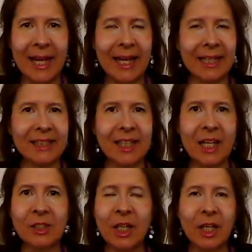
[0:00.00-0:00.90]
And he
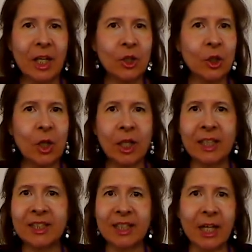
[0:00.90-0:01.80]
says,
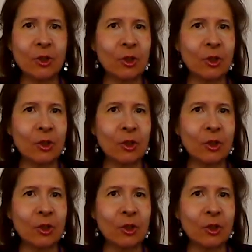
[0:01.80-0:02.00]
I do